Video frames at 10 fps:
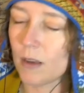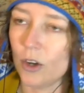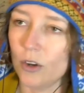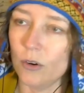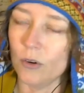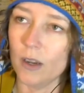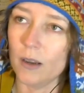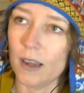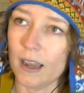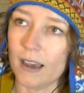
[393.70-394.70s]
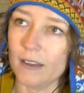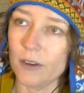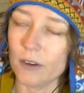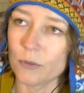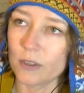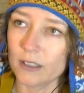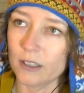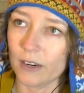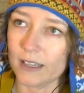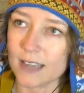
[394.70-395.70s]
who had a really
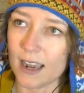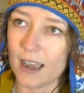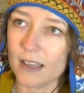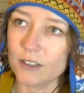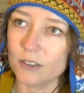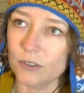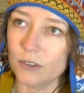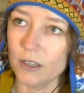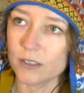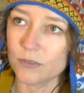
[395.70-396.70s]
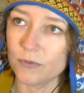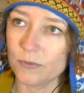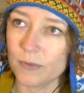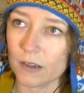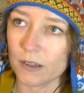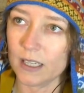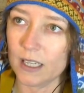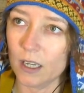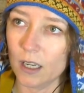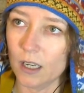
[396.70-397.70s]
great dad who is
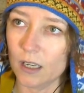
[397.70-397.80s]
very,